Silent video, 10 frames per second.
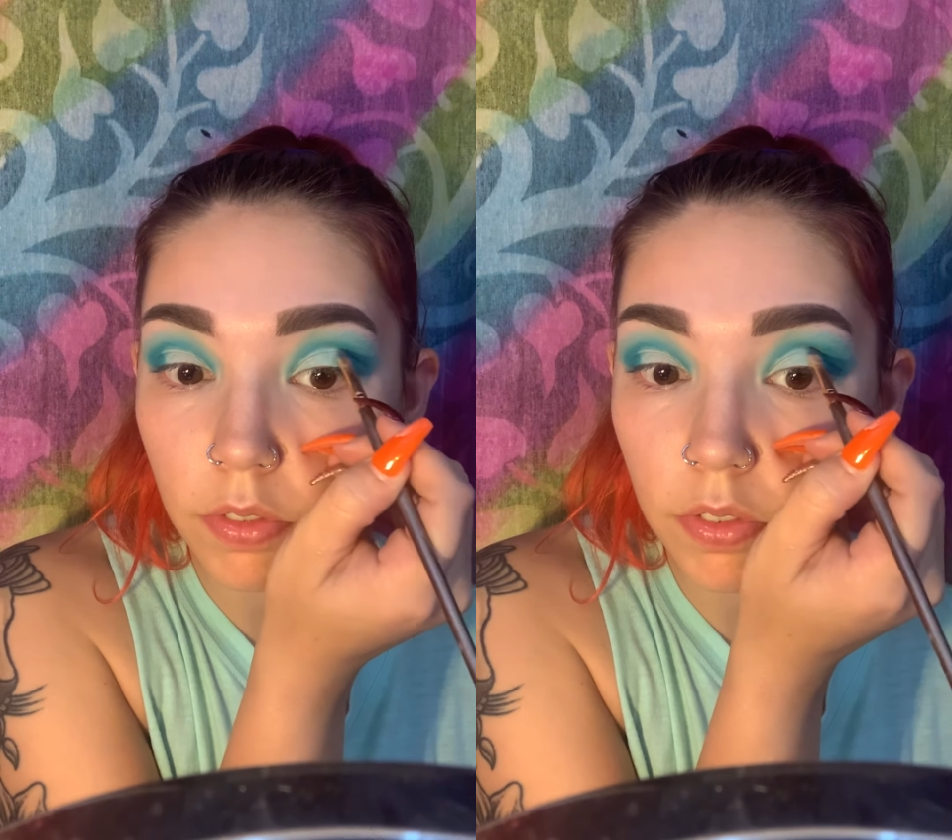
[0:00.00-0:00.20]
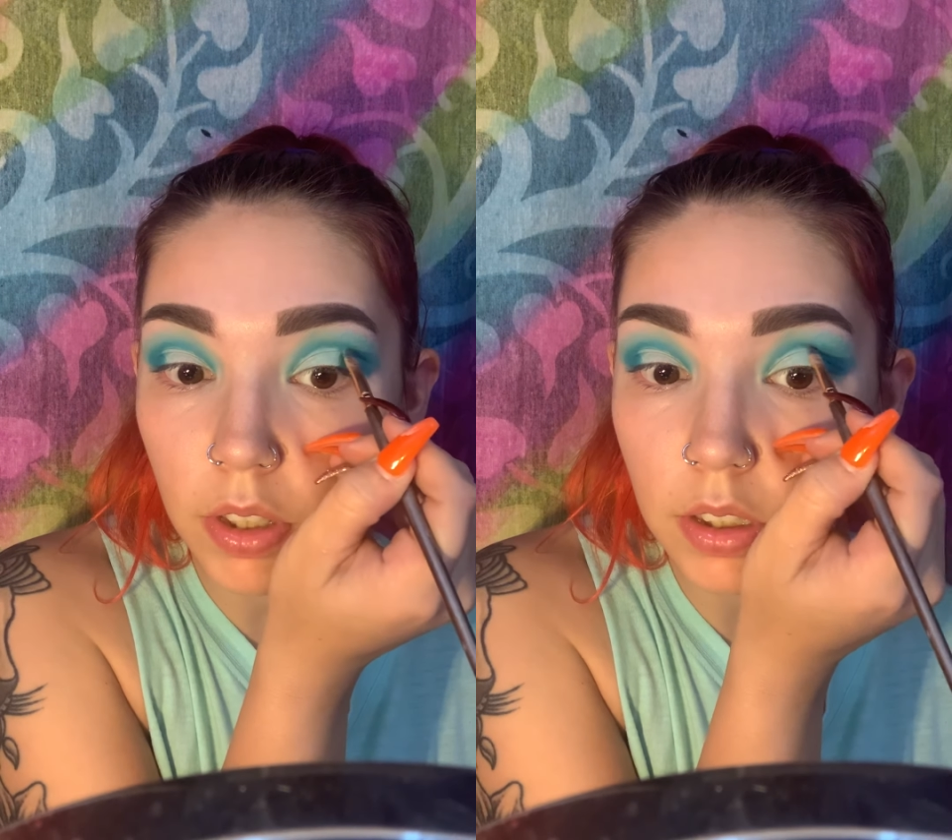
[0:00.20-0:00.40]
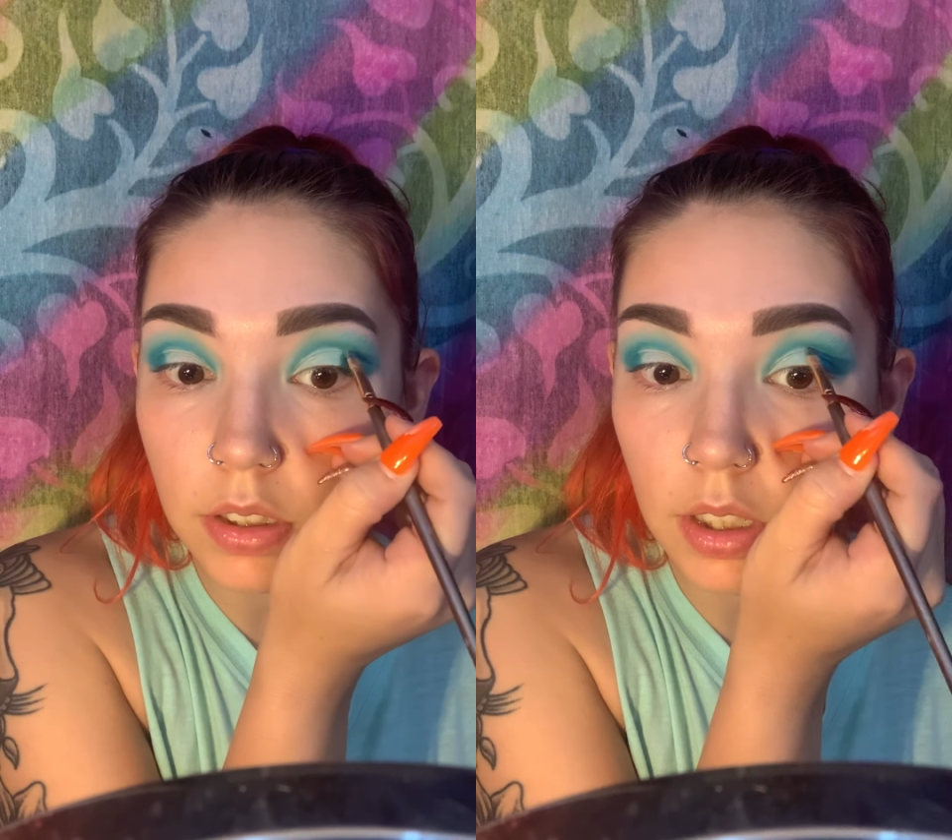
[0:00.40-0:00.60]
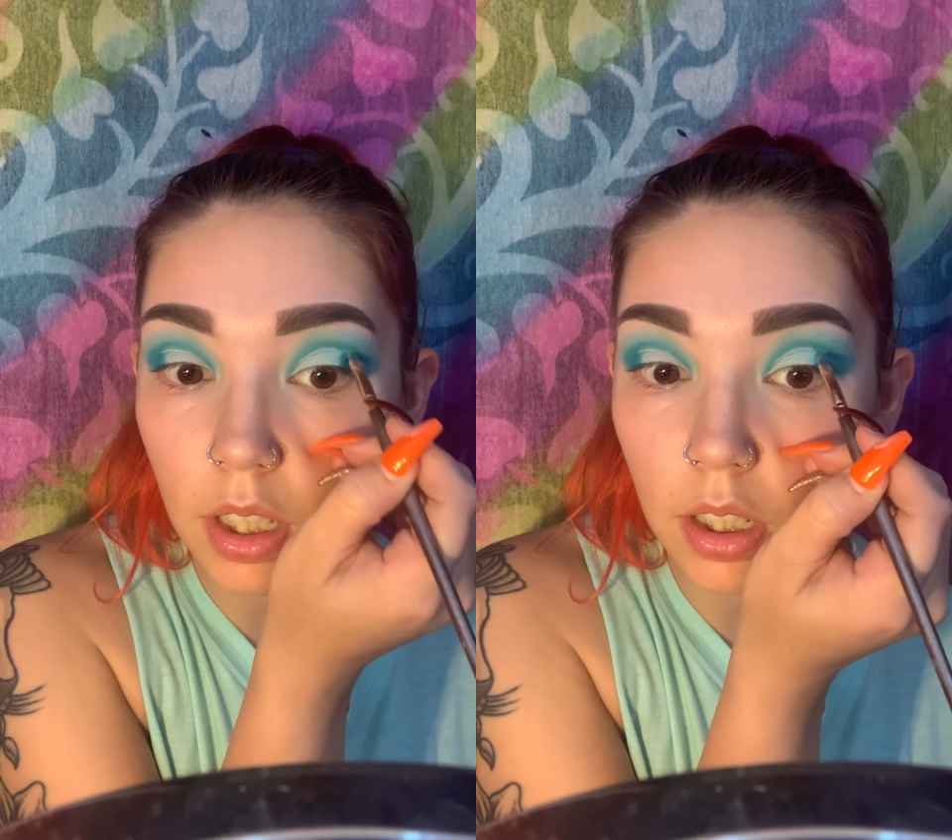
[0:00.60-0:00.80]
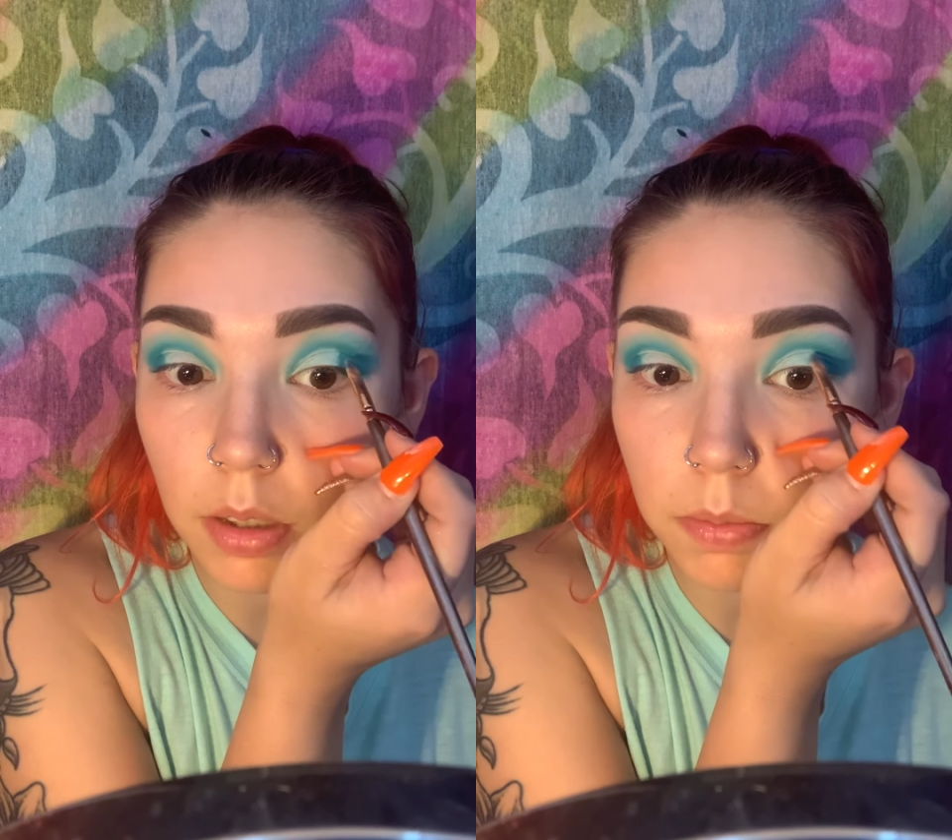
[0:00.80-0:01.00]
fix that
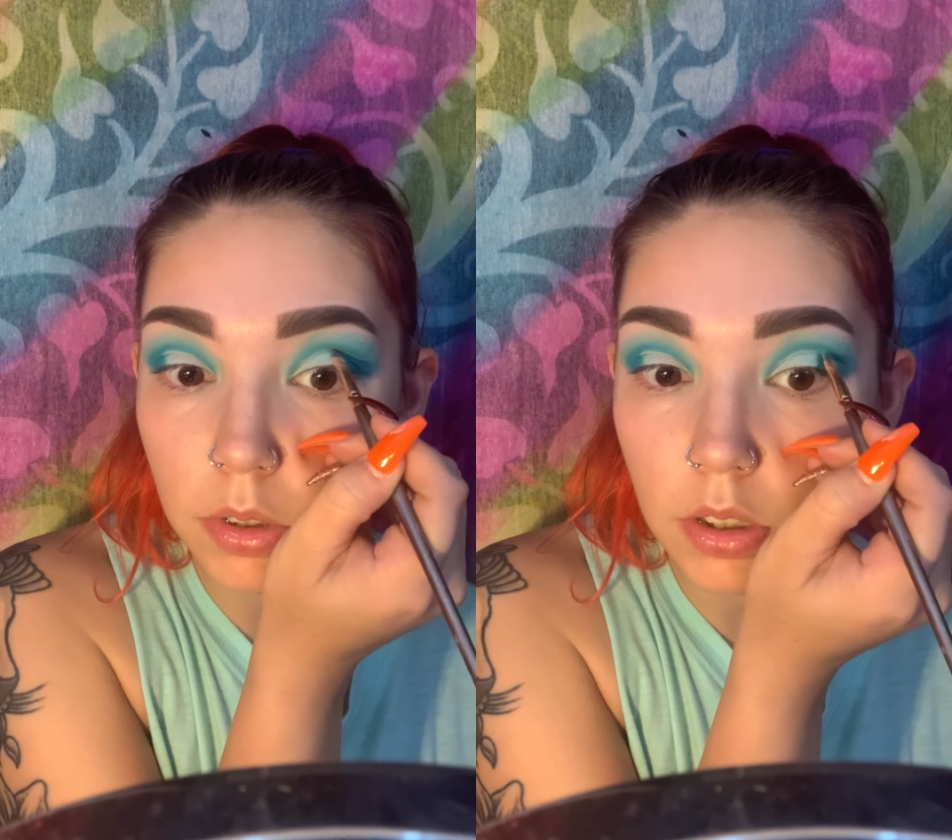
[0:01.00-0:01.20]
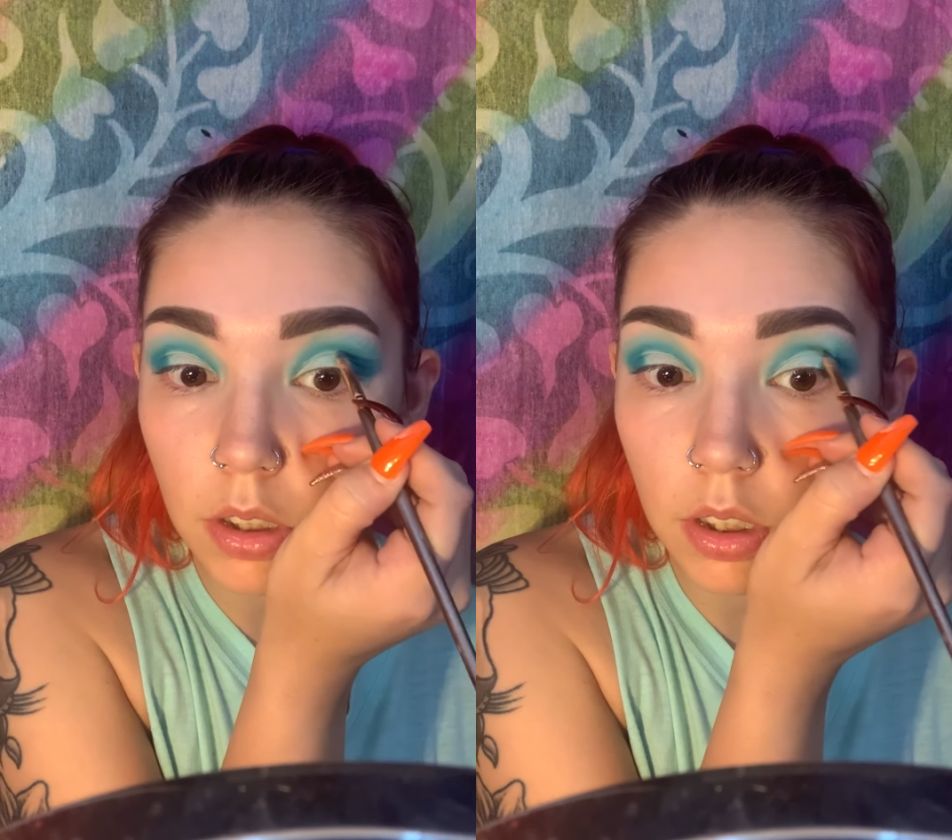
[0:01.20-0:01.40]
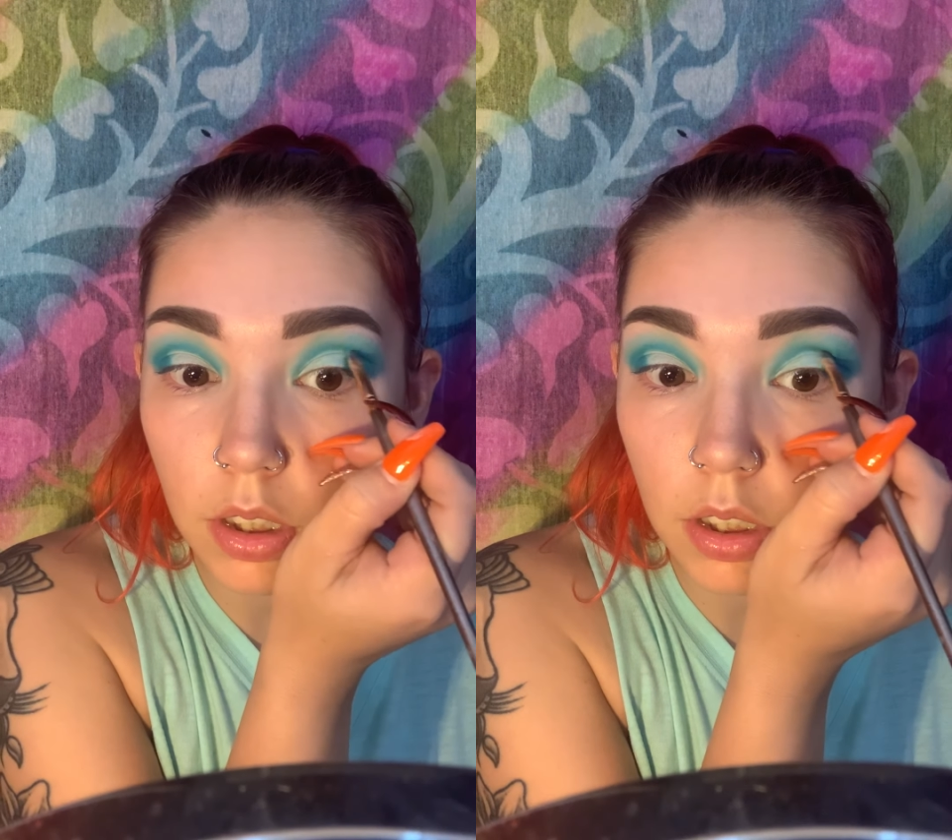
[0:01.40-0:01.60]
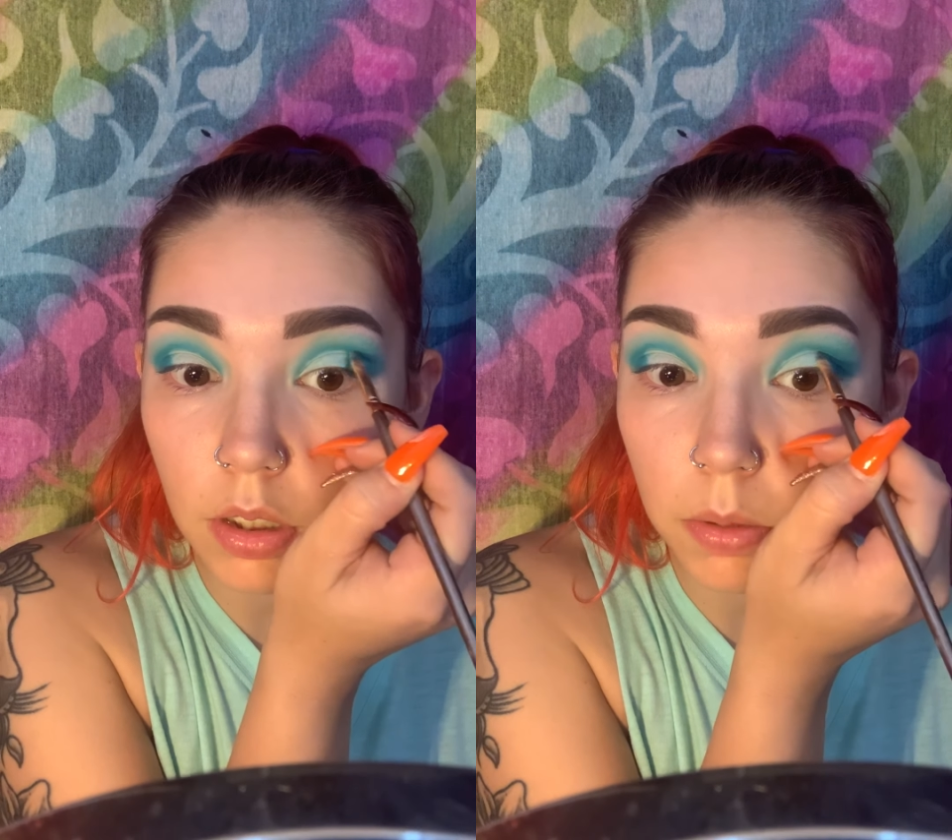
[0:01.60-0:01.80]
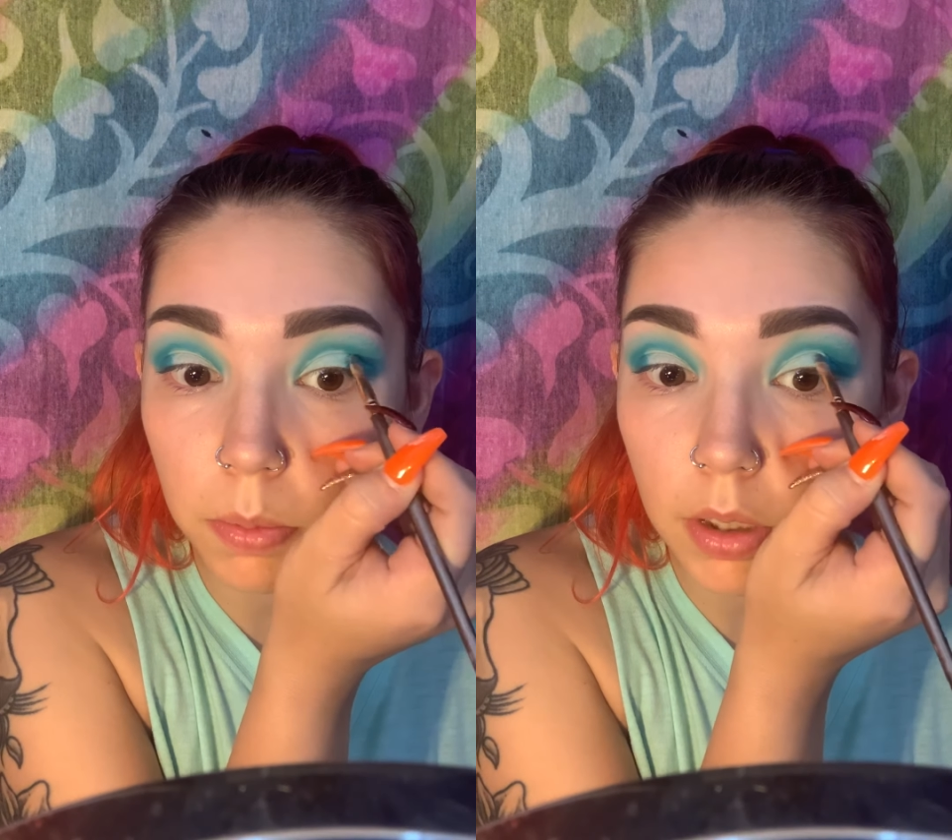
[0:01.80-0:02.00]
up just a
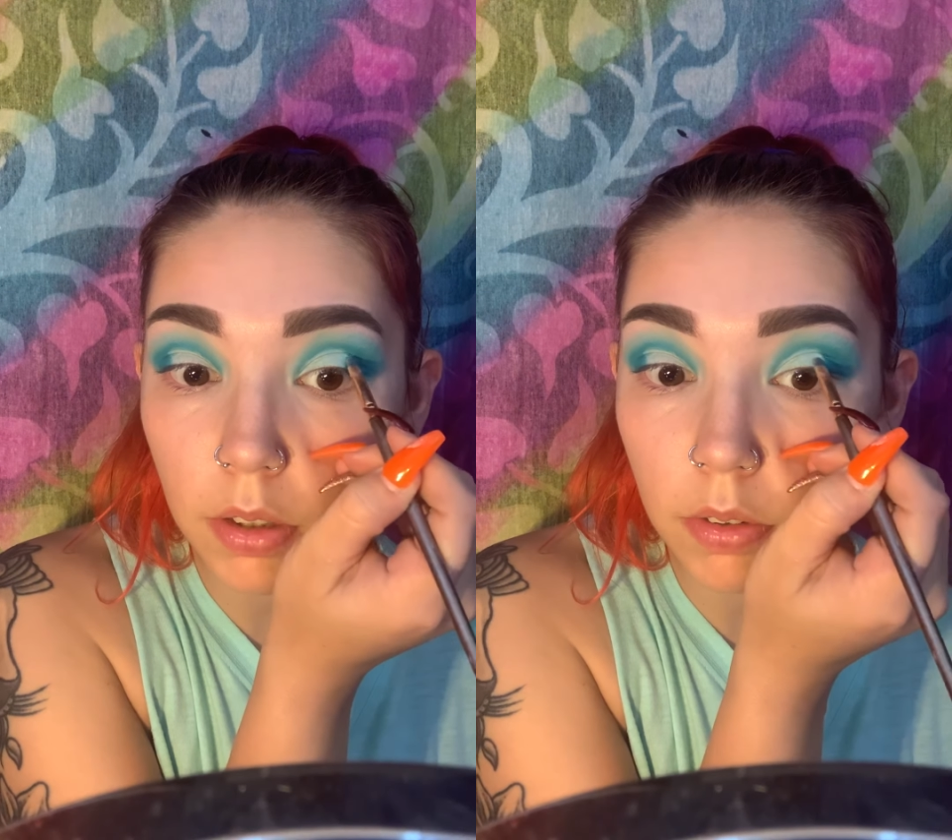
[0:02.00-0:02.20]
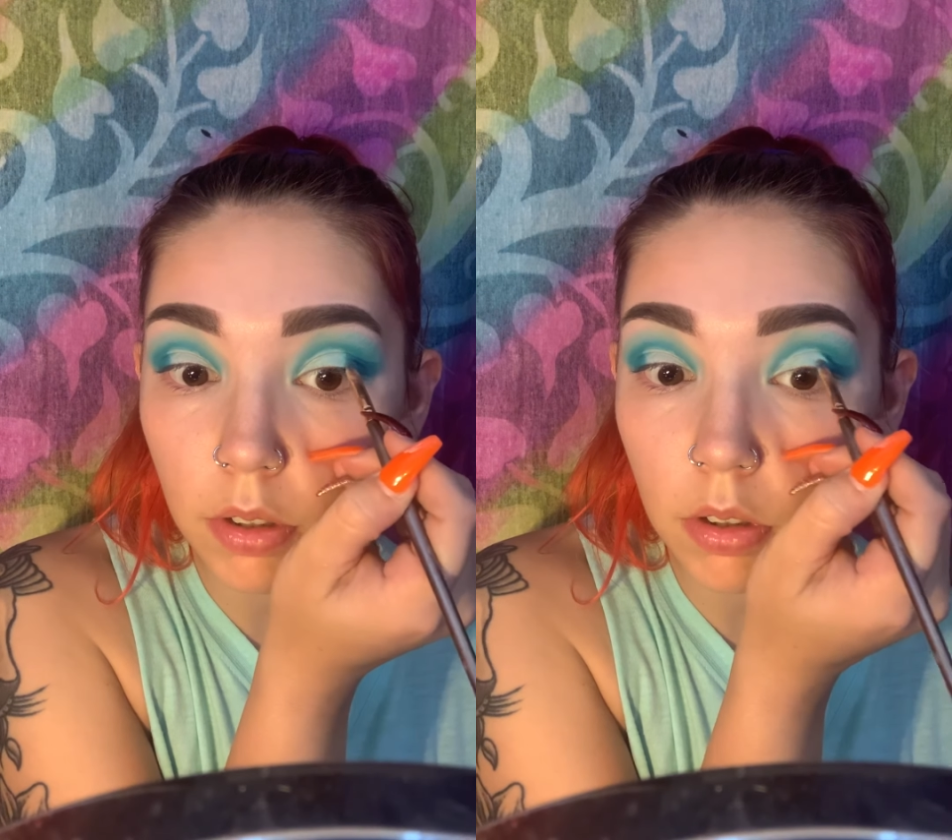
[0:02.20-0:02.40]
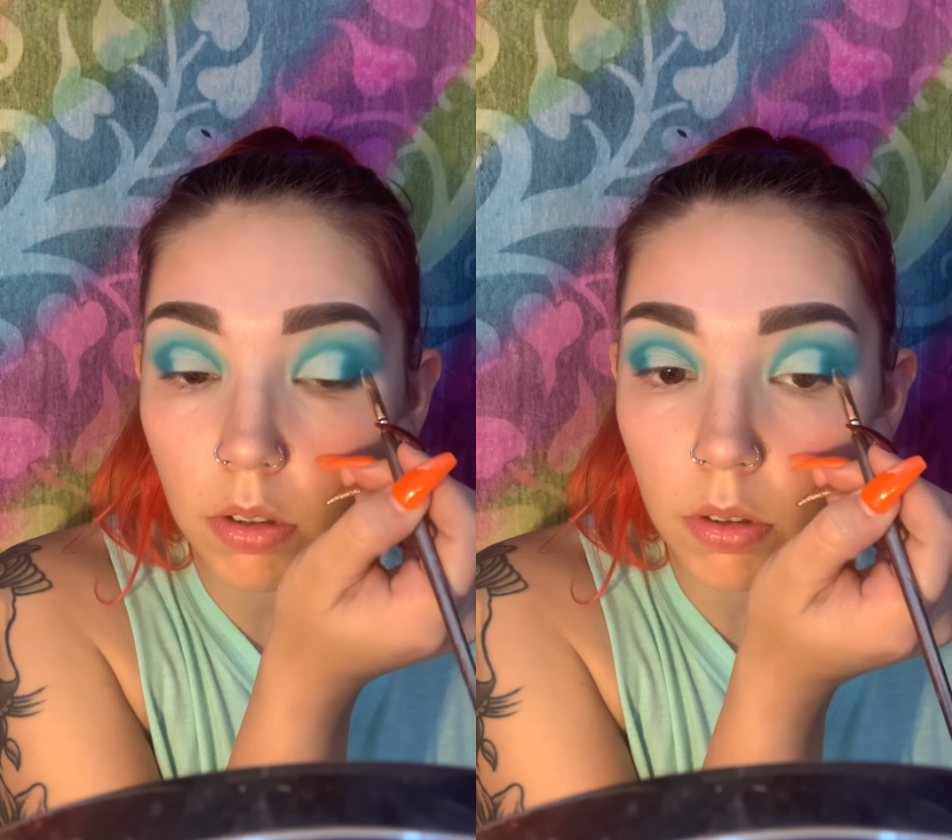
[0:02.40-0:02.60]
little bit real